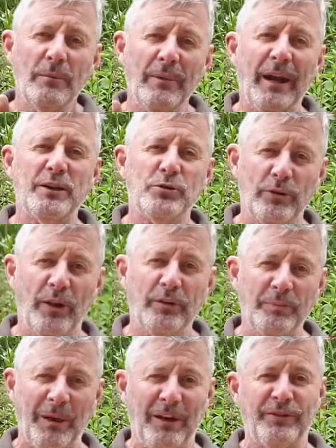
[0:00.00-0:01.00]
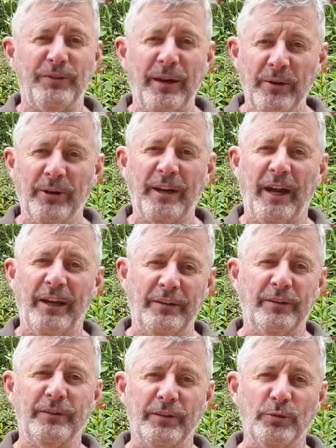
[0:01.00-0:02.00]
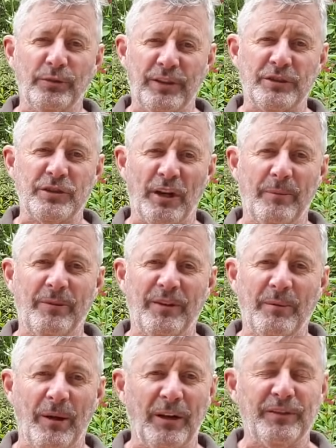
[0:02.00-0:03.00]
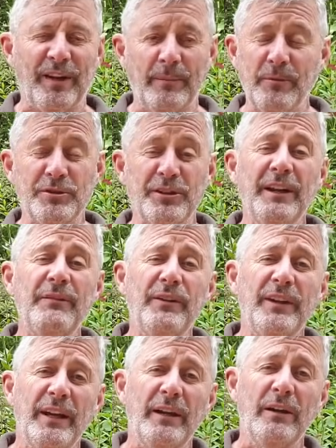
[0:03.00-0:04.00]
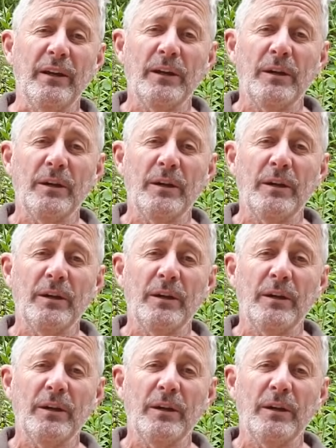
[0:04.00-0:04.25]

make sure those plants are irrigated until such time as they're well established. And even then,